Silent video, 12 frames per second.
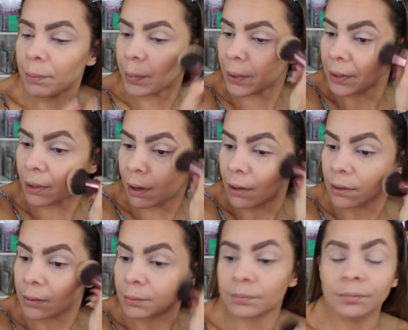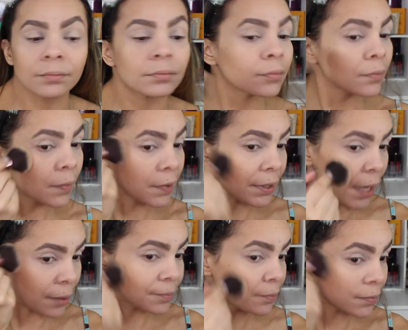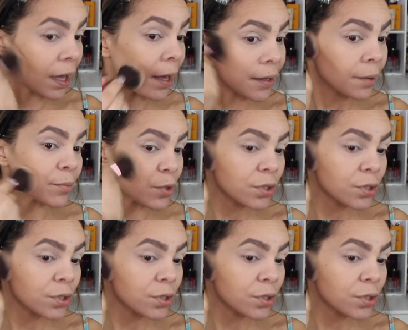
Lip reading: but yeah, I am